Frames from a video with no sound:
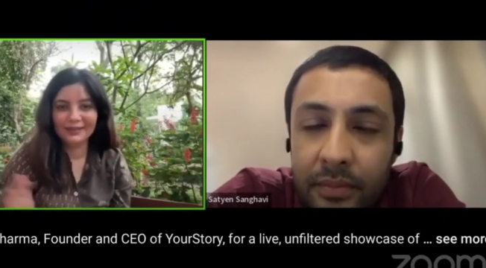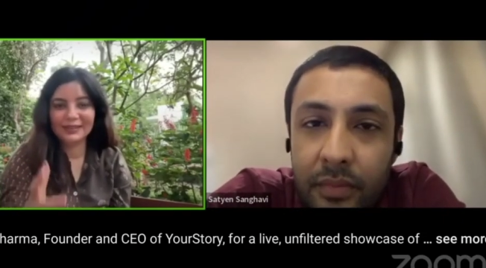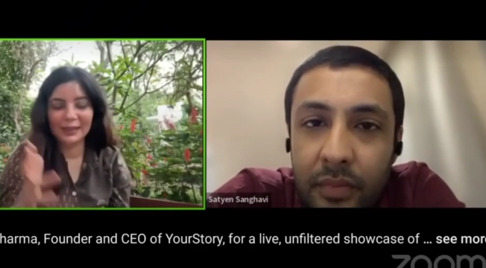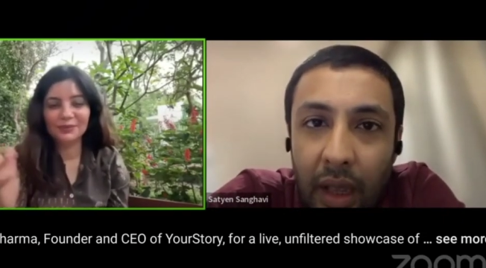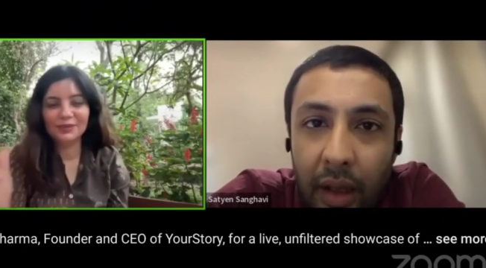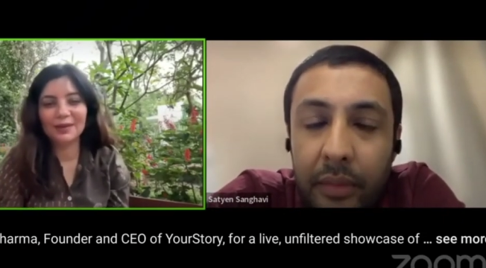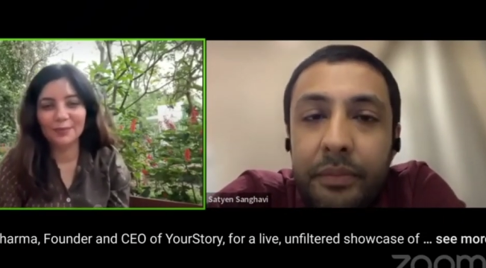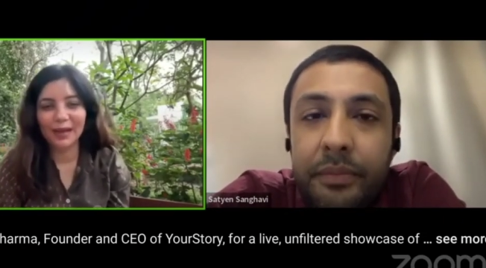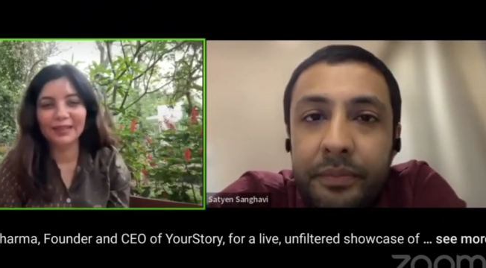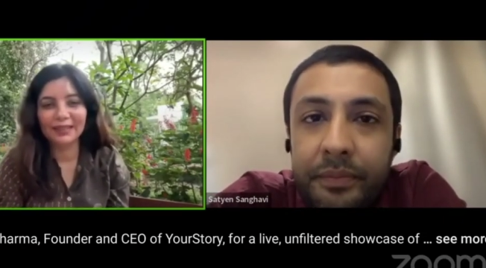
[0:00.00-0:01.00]
Speaker 1: uh, stem
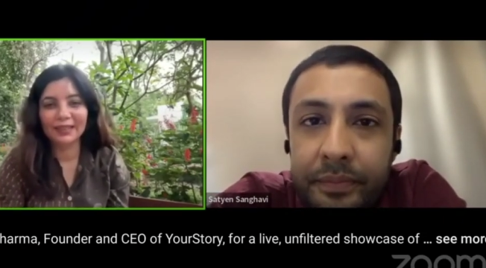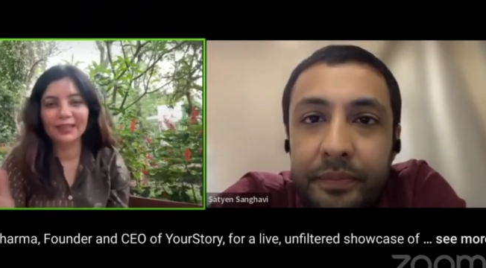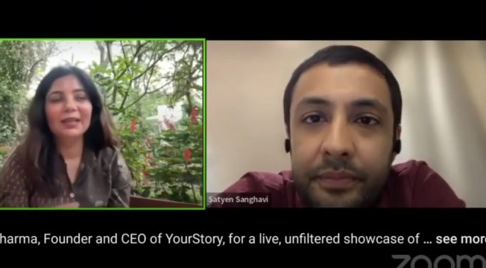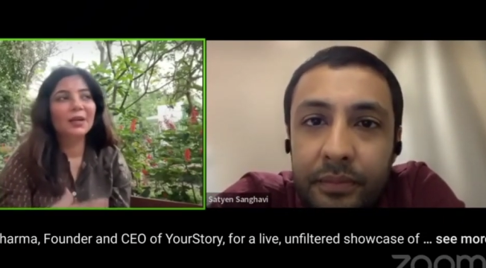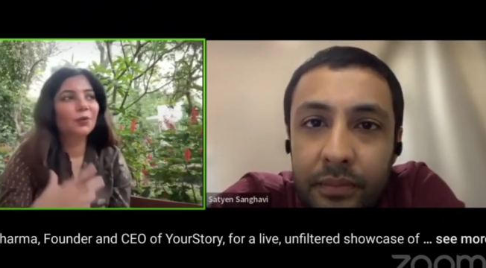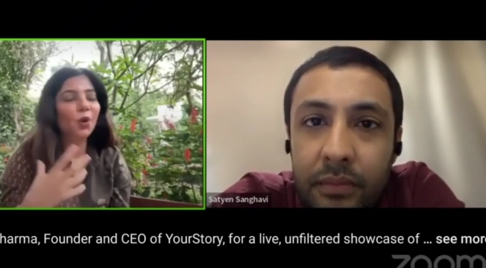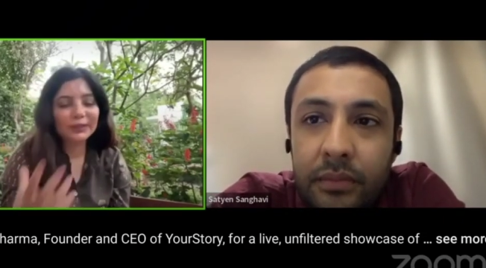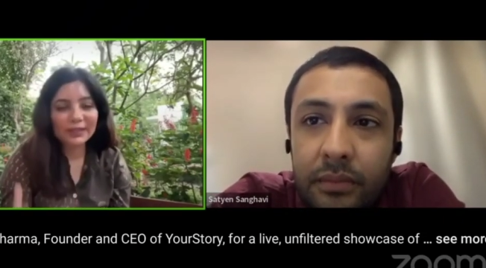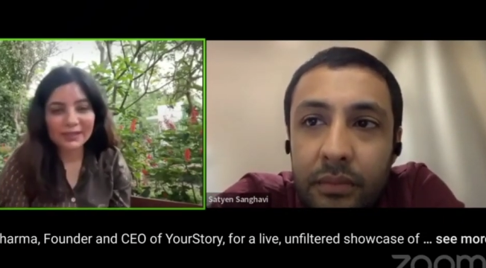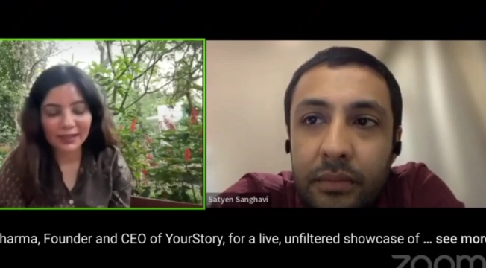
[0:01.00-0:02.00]
yeah. cell thinking.
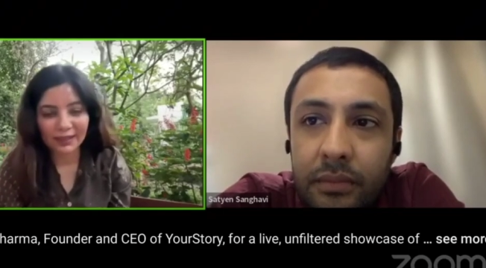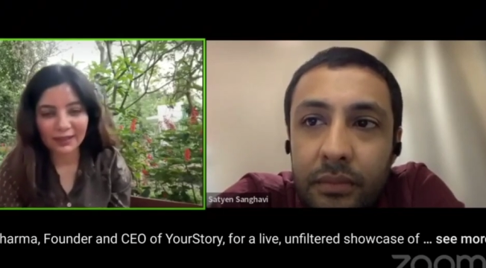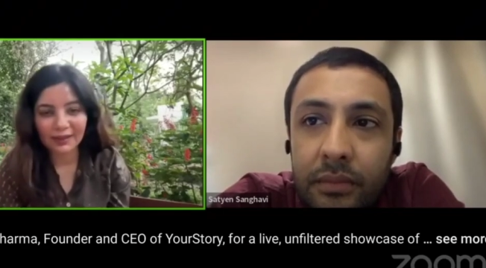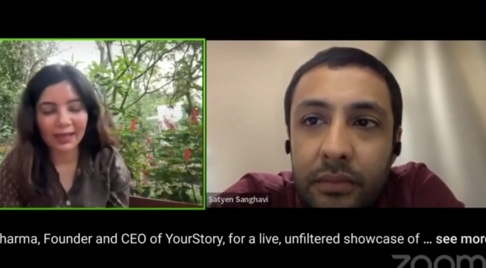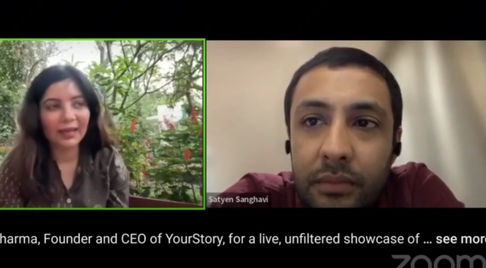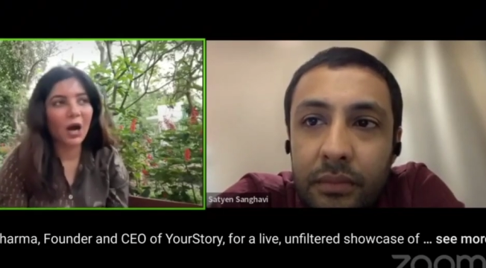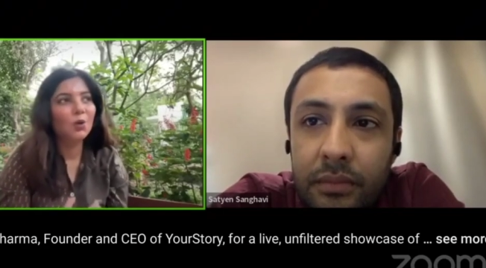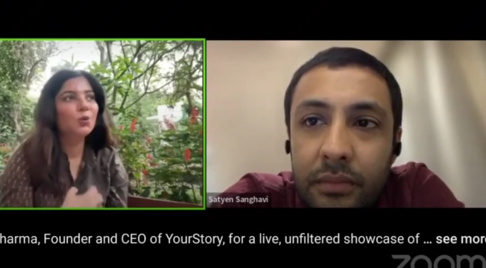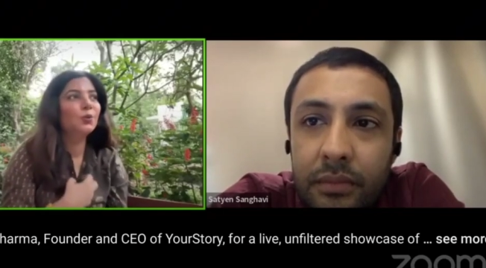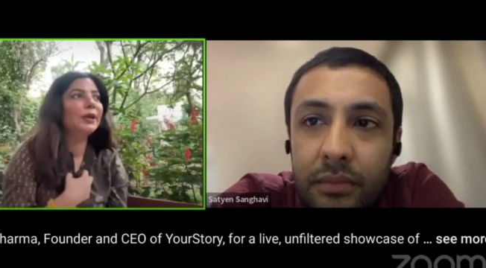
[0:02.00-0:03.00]
What is it
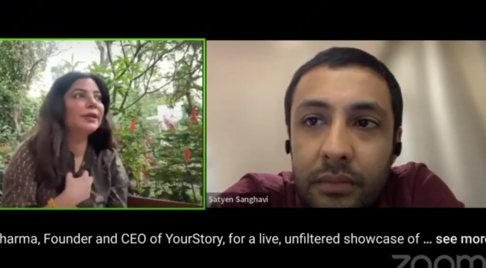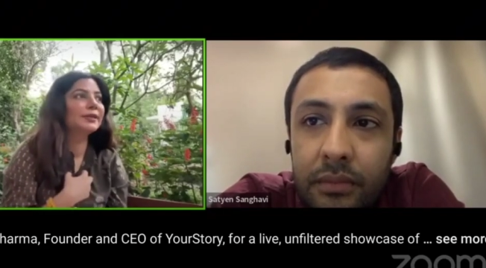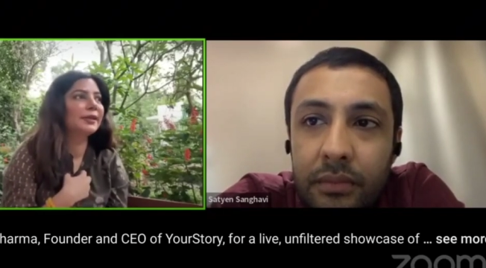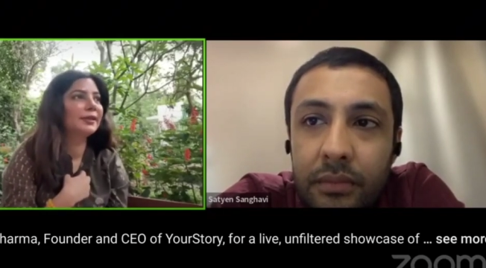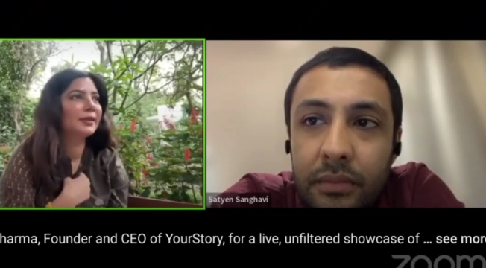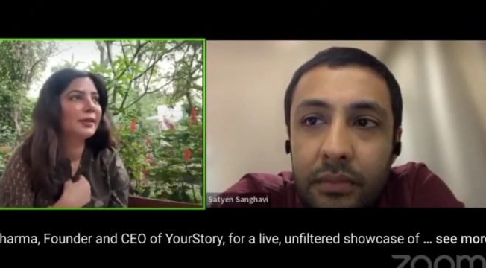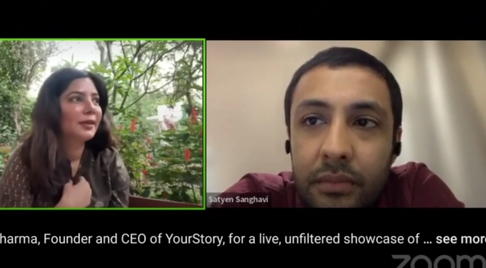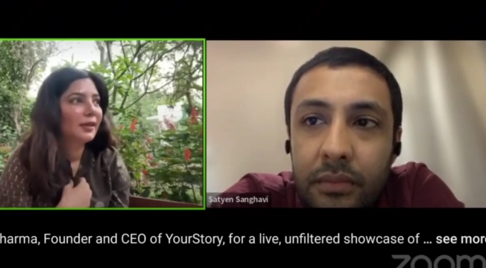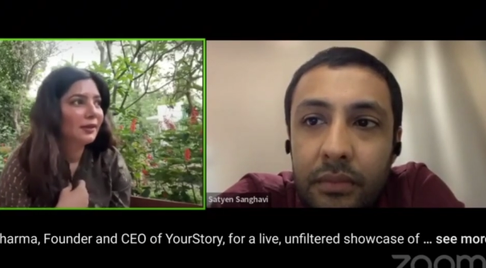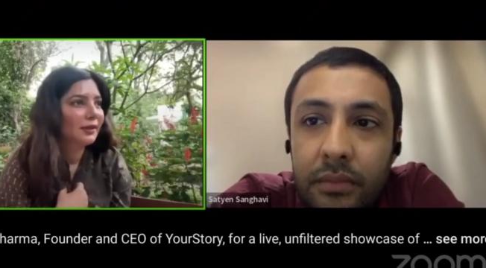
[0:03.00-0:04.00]
and how is
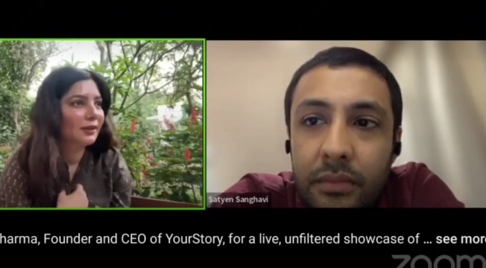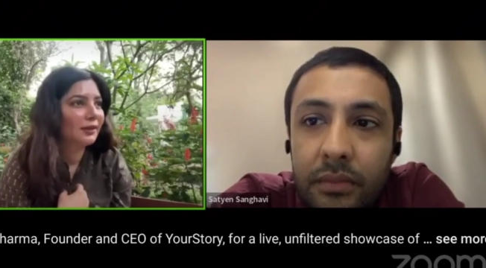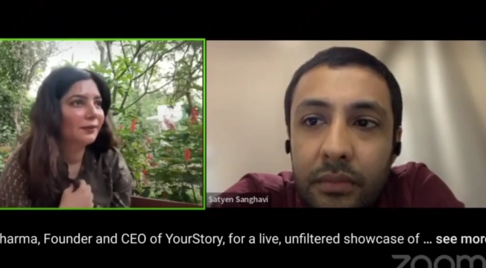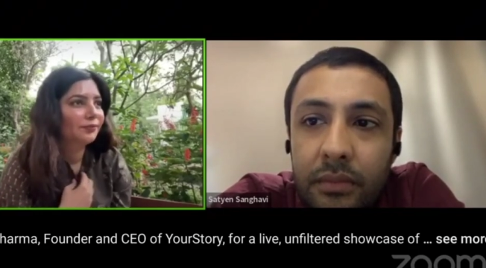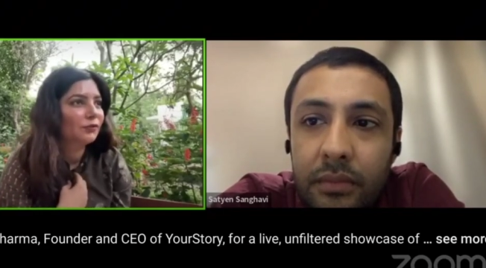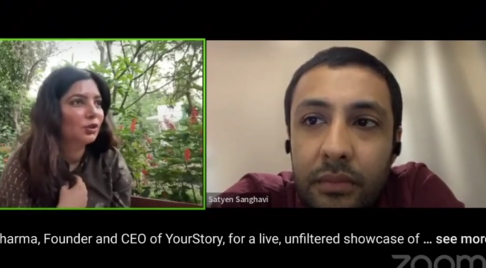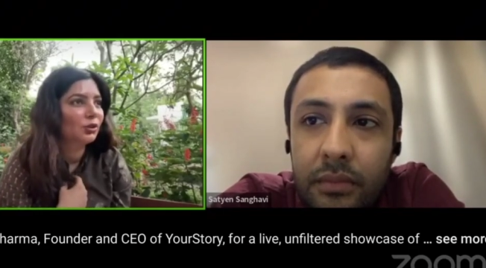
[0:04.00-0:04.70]
it, uh,